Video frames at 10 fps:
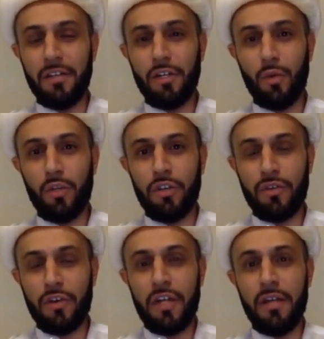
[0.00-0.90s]
You know, when you're
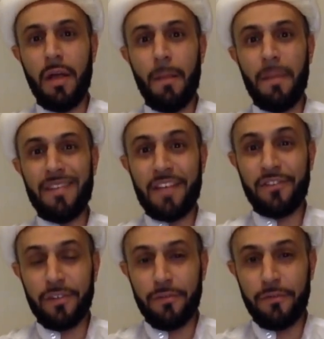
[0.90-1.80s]
very
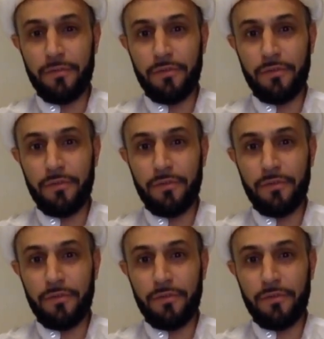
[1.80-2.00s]
possessive,